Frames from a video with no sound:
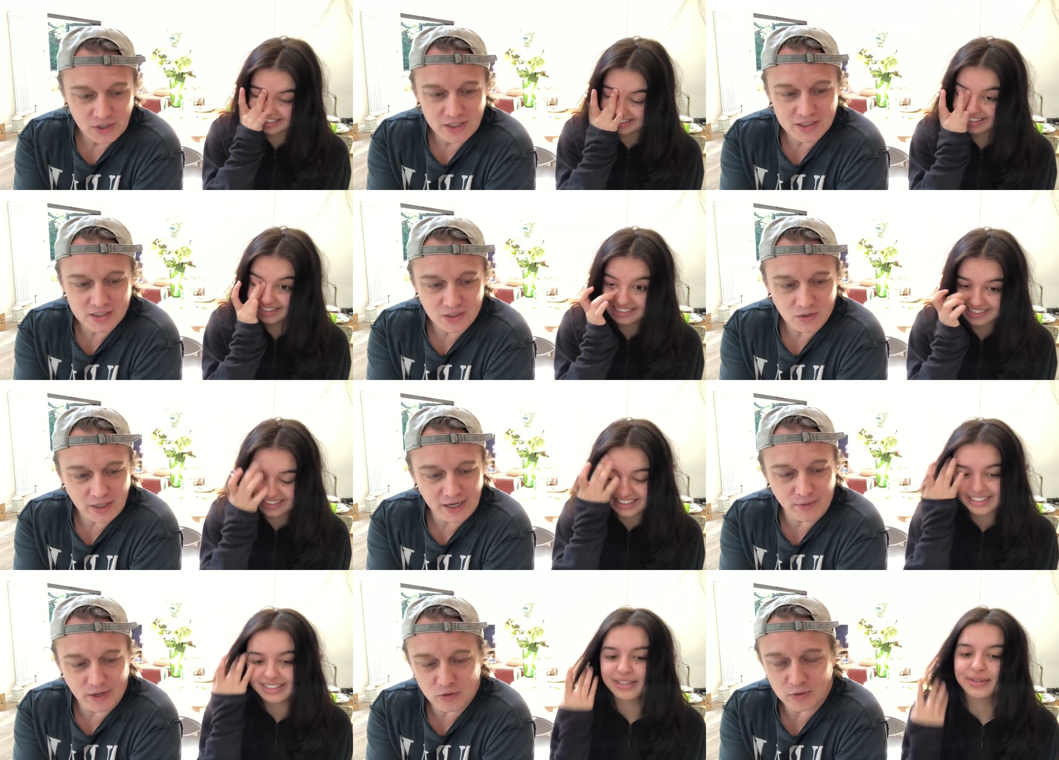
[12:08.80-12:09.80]
Speaker 1: so he's suck.
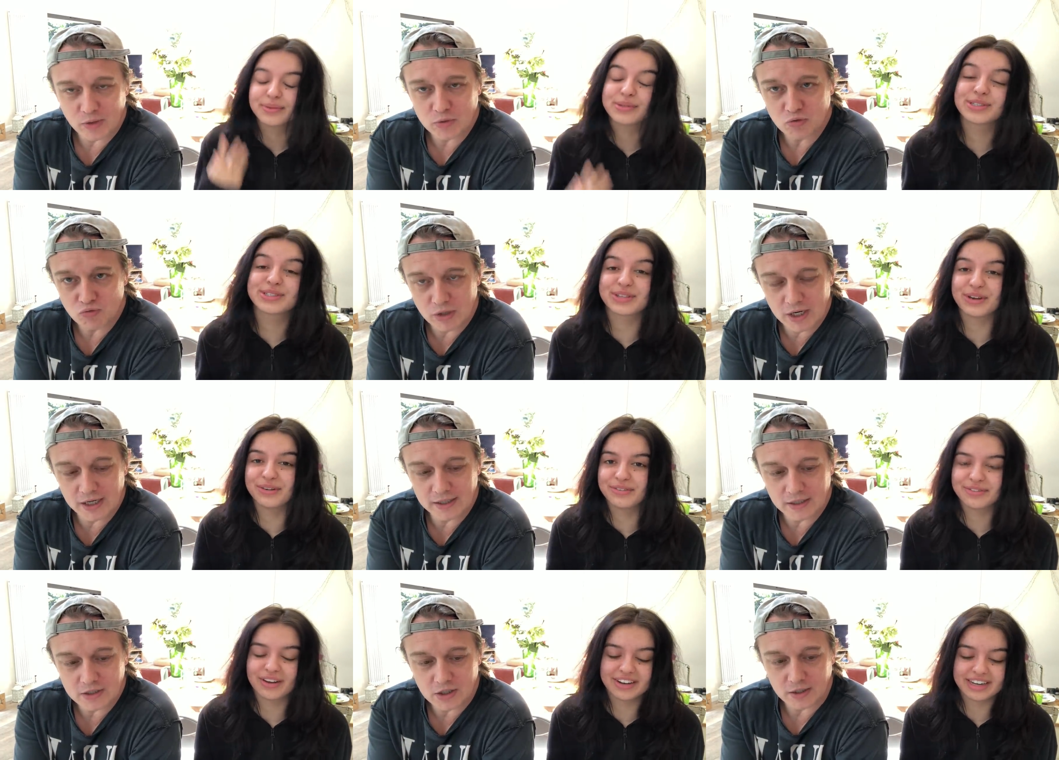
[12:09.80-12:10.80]
Anyway, I thought that was, was a so really
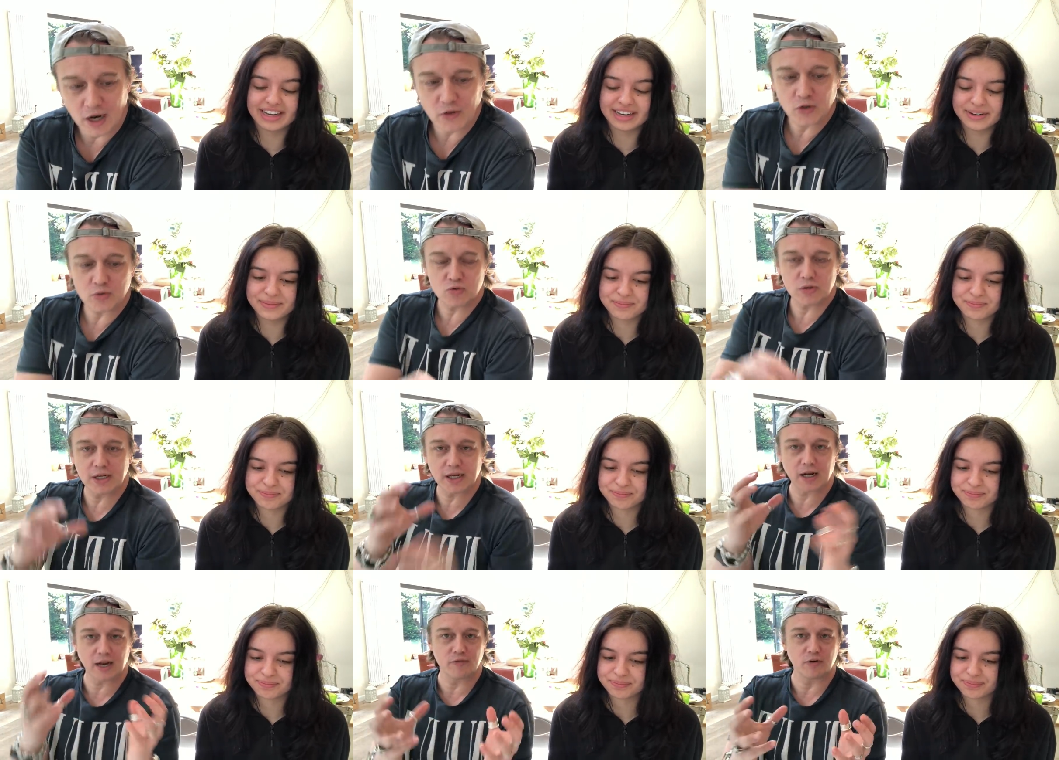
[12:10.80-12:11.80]
nice funny. thing. I thought it was really
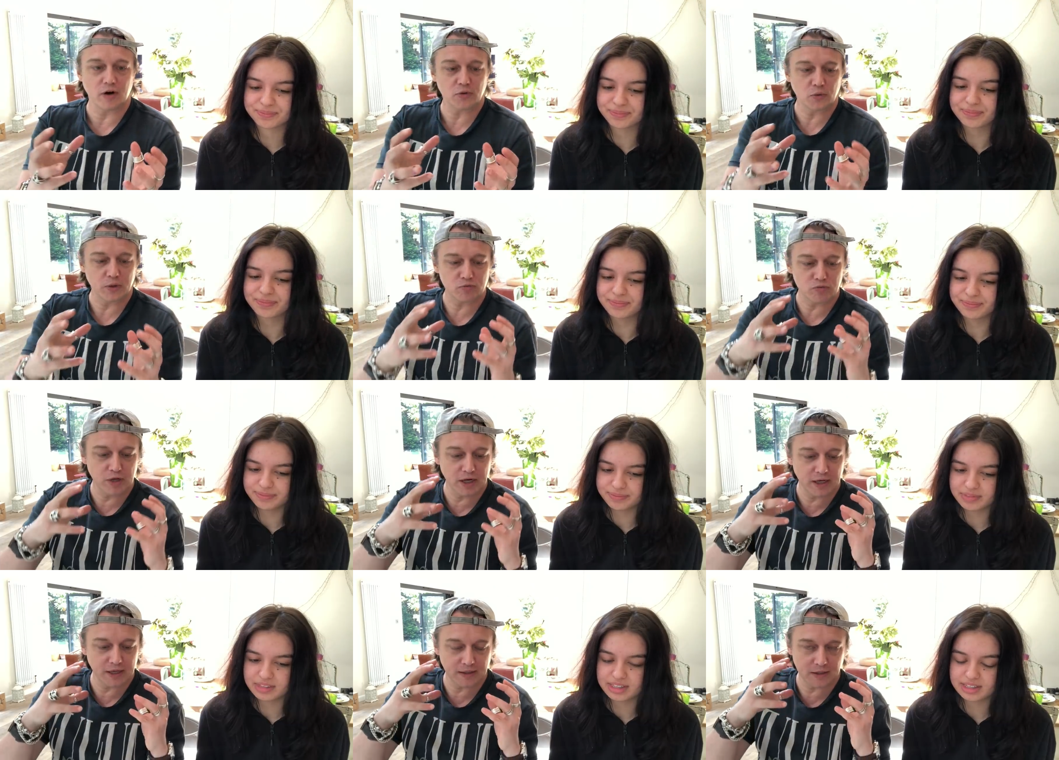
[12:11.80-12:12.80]
clever. I thought it
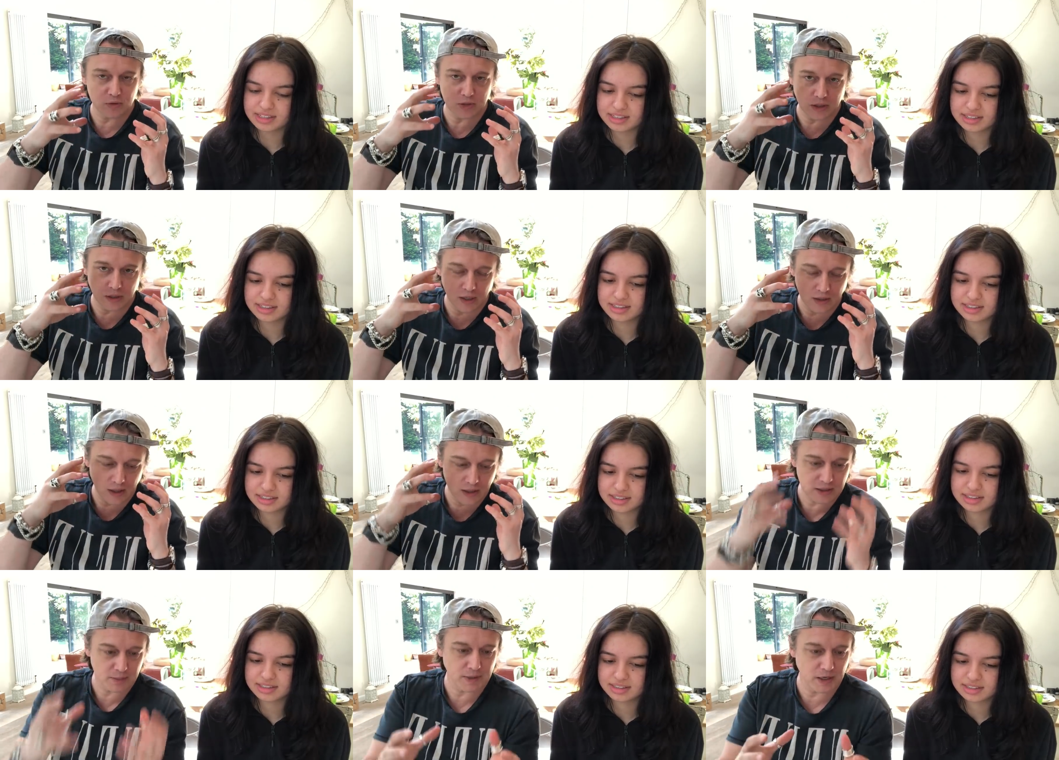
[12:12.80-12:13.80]
really there was a
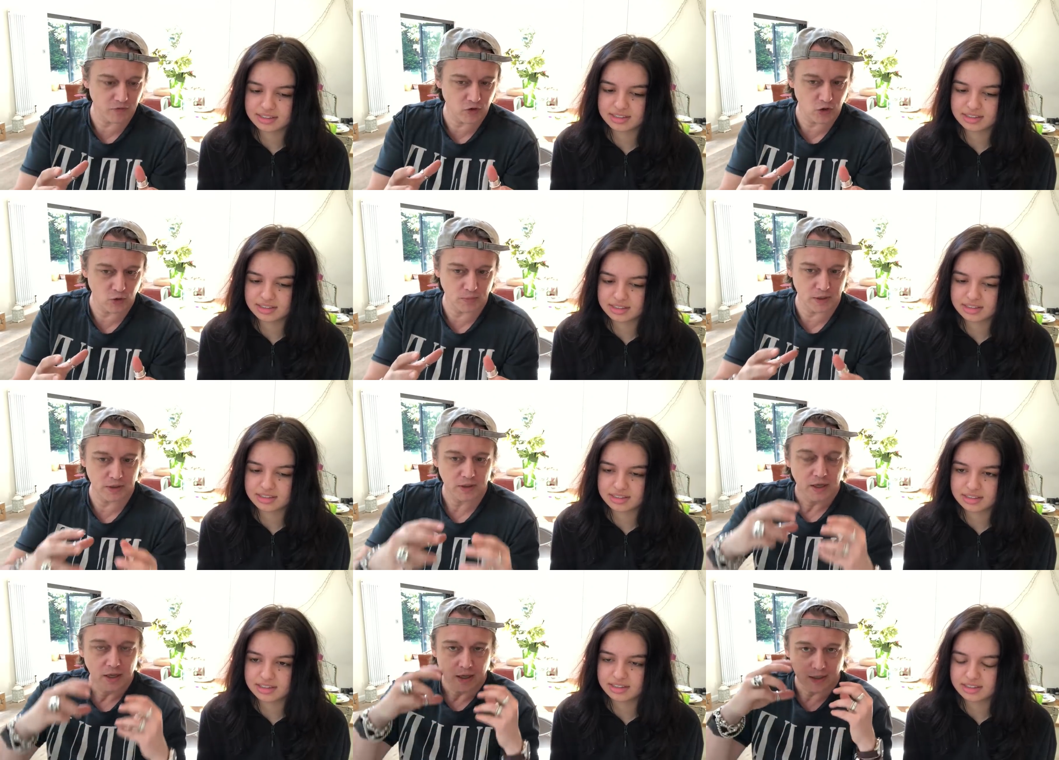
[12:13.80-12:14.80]
nice amount of humour,
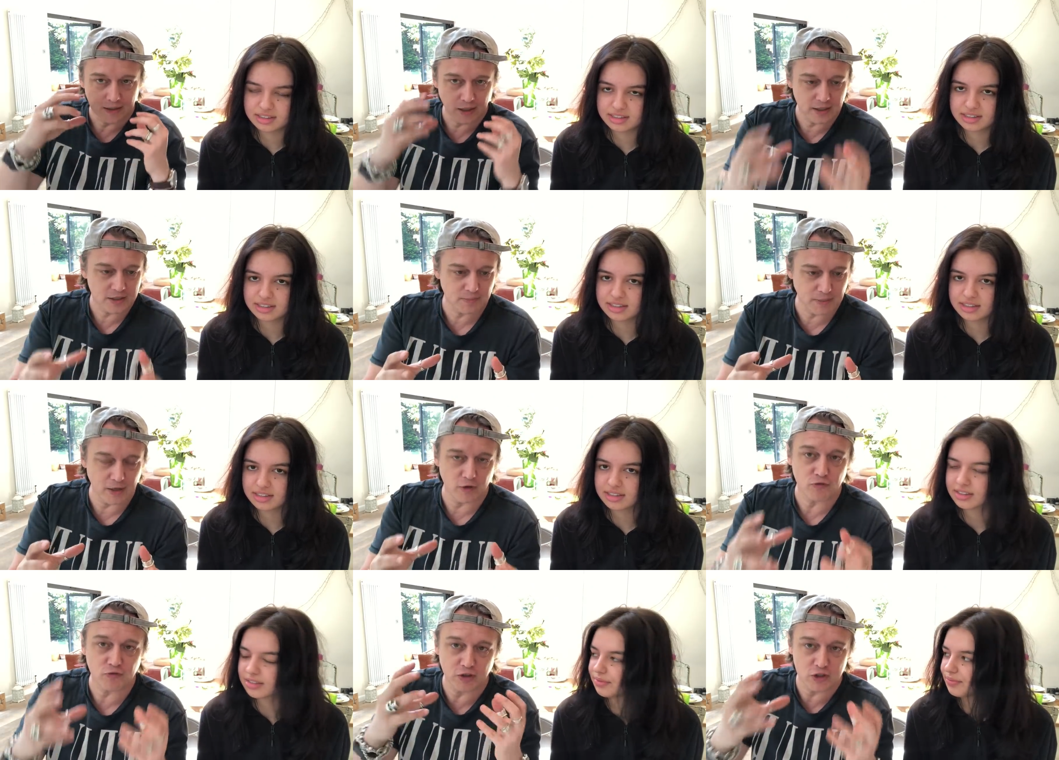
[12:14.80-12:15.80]
a nice amount
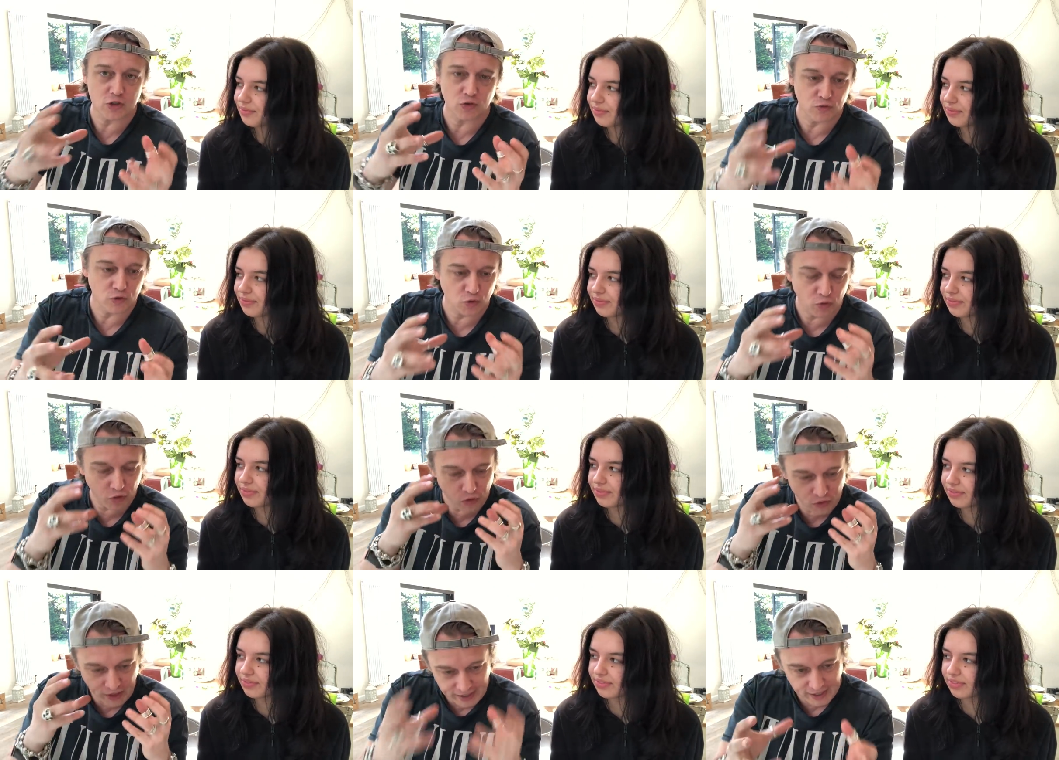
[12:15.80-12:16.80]
of philosophical
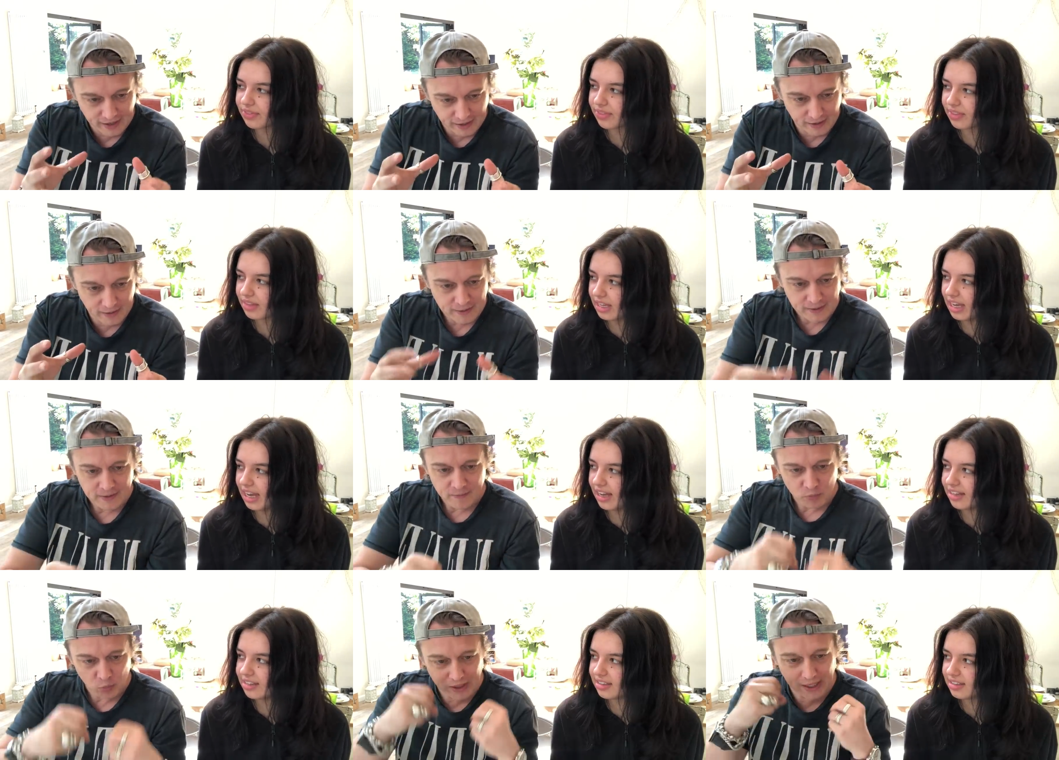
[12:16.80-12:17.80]
thinking.
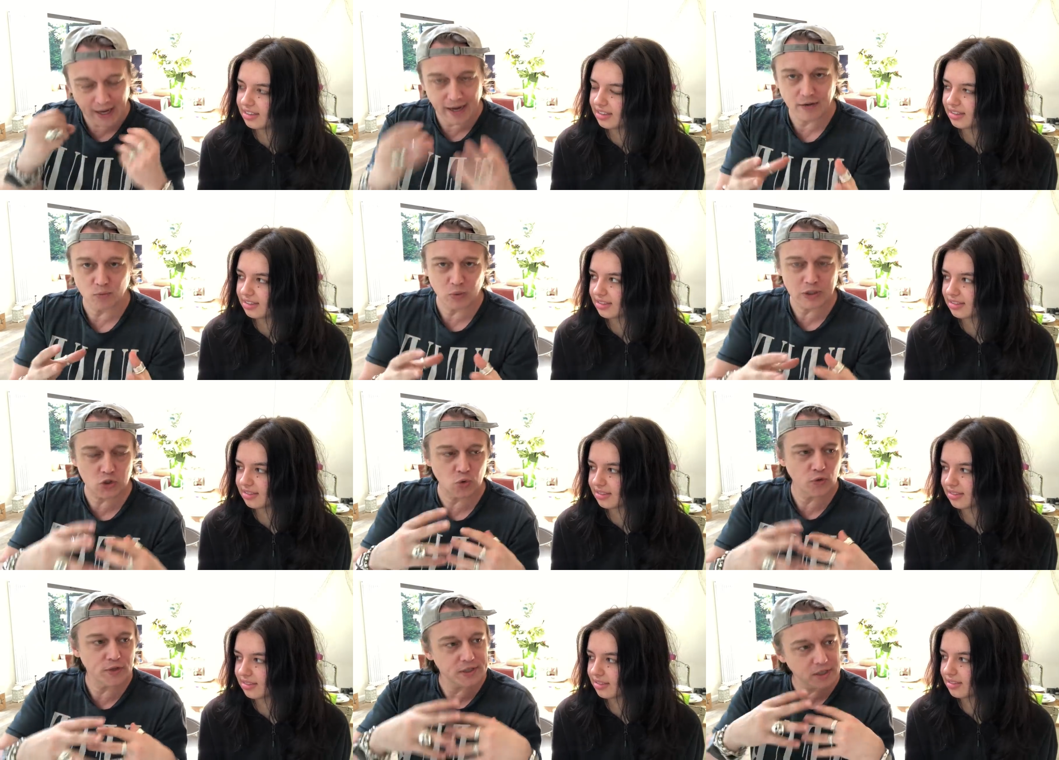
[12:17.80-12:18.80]
Yeah. We cared. We
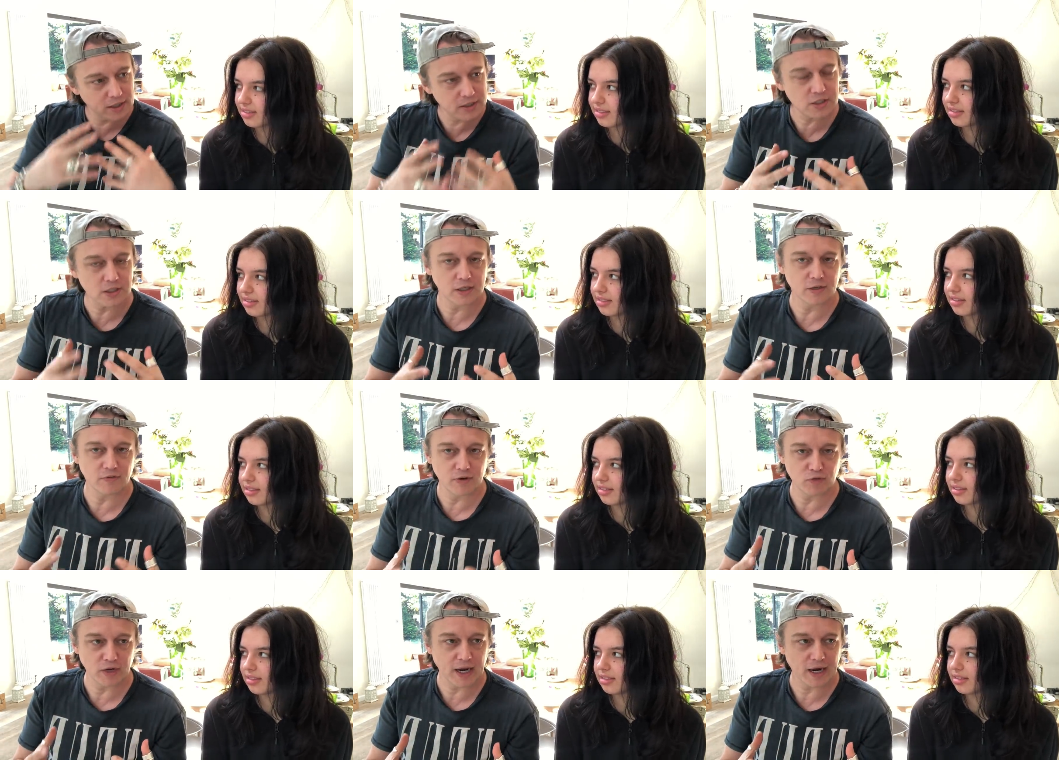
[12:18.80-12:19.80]
saw the nice side of
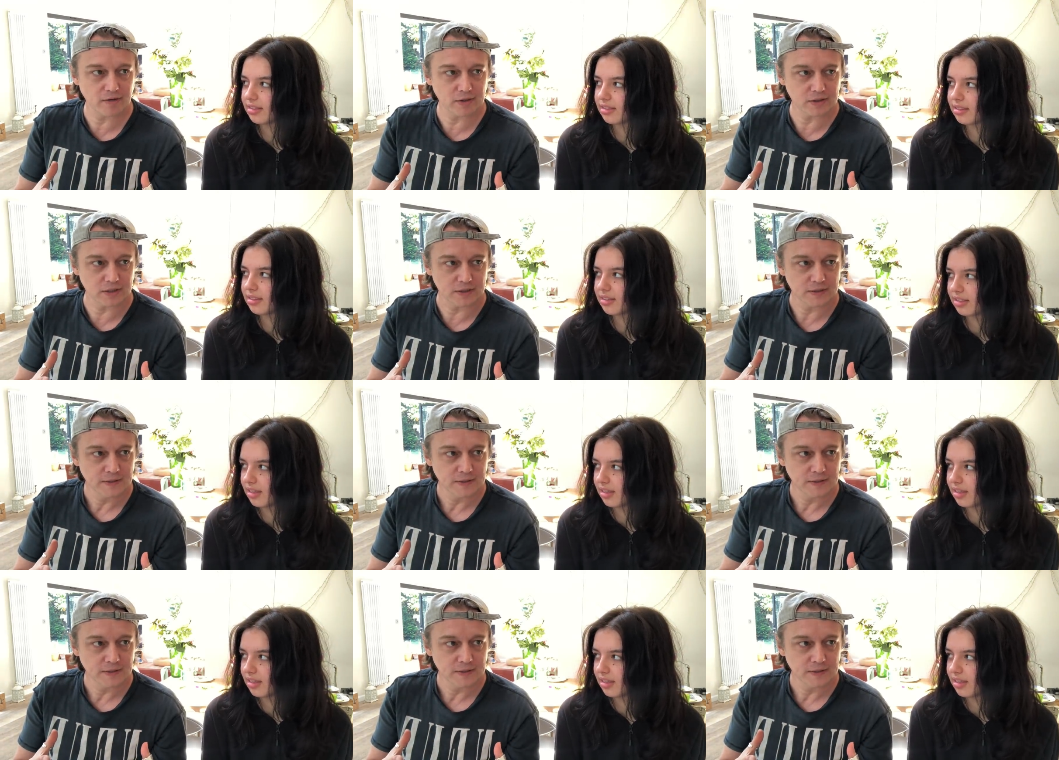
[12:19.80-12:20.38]
every character,